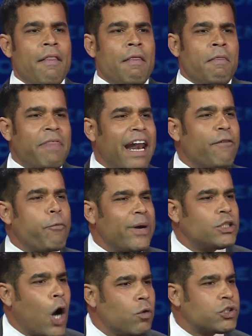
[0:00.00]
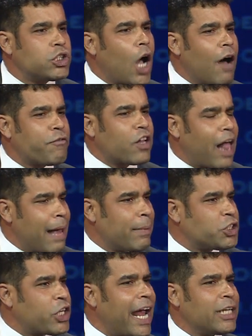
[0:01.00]
That if we don't solve climate
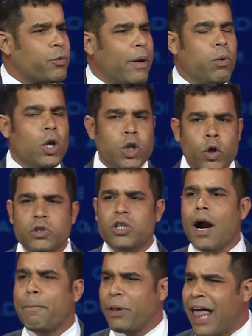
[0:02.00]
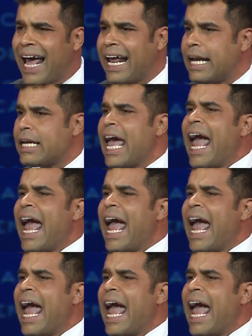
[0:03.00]
change, we will lose our planet.